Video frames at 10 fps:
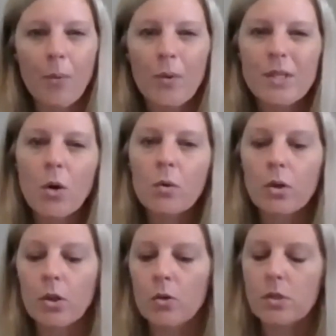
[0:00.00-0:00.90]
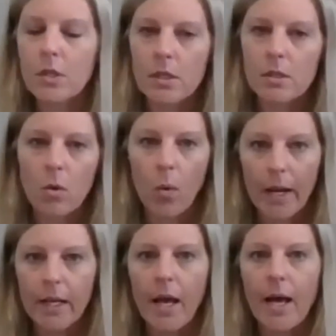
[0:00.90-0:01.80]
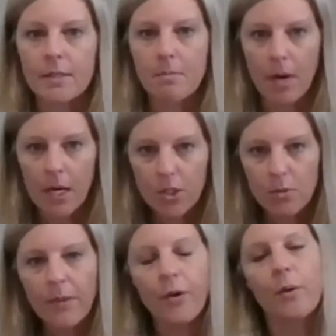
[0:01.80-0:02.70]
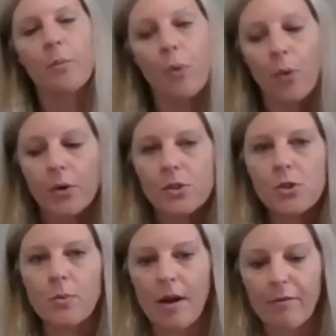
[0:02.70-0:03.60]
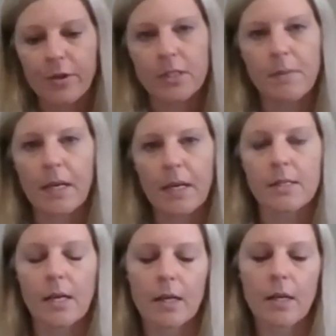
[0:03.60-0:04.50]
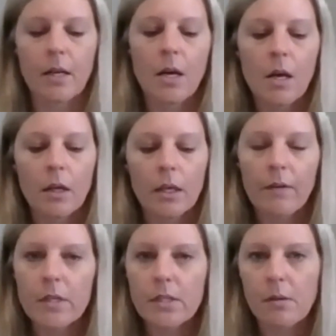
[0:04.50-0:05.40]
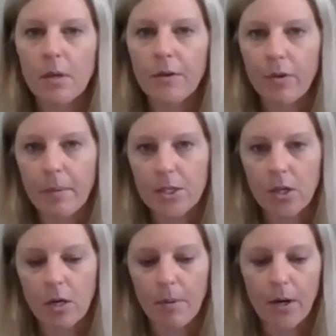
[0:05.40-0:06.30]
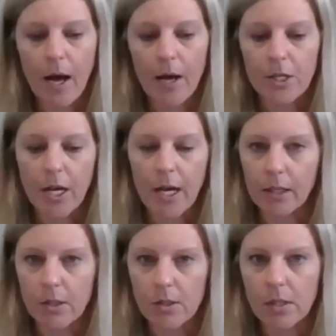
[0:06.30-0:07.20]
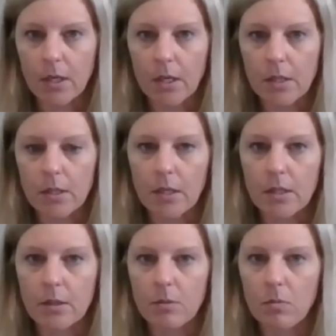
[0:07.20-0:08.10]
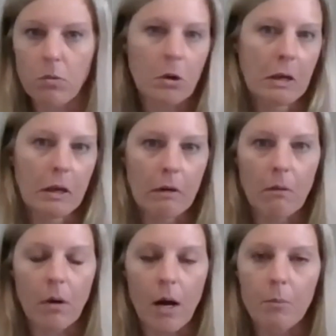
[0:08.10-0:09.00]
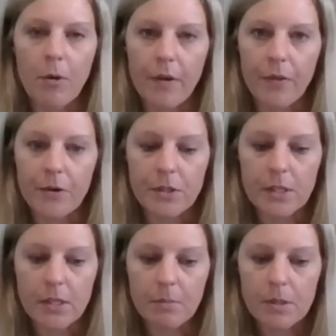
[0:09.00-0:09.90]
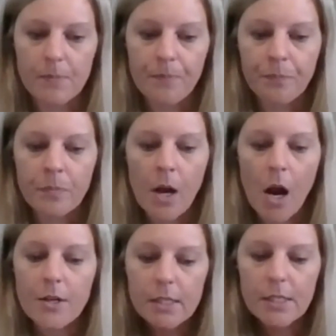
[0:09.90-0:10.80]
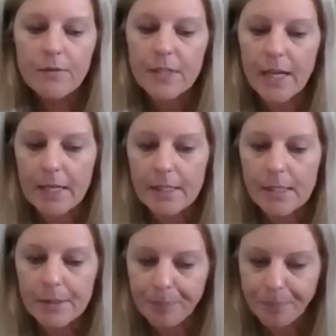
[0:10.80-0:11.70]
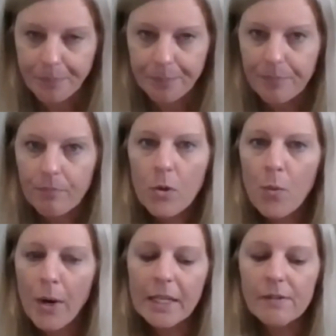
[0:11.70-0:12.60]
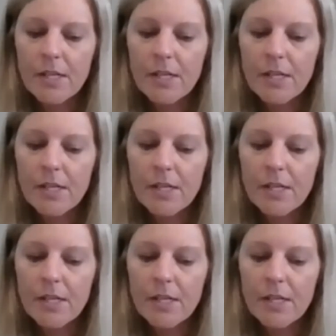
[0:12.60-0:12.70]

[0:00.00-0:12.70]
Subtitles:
we don't use these quite as much, but they're important to reference because they can give us some information about how a child is working within their systems. Our sense of taste, right,